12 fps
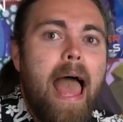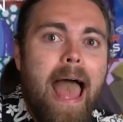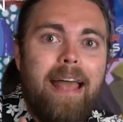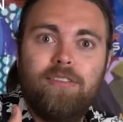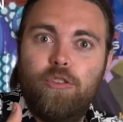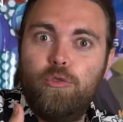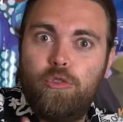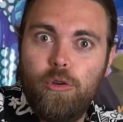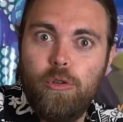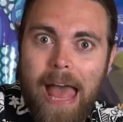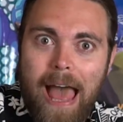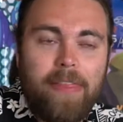As you
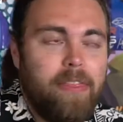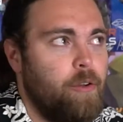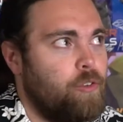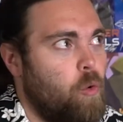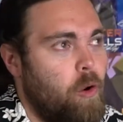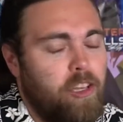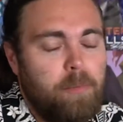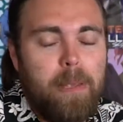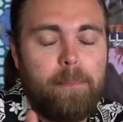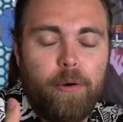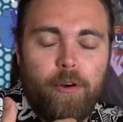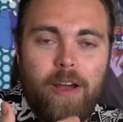do that, there's going to
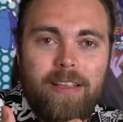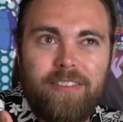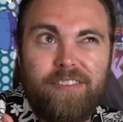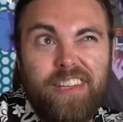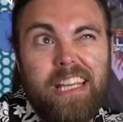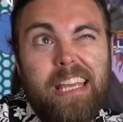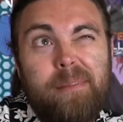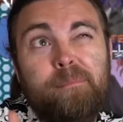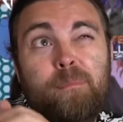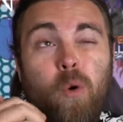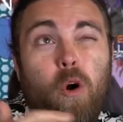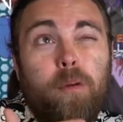be progressively
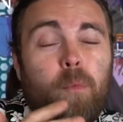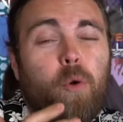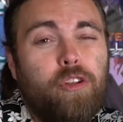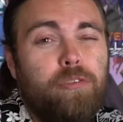more and more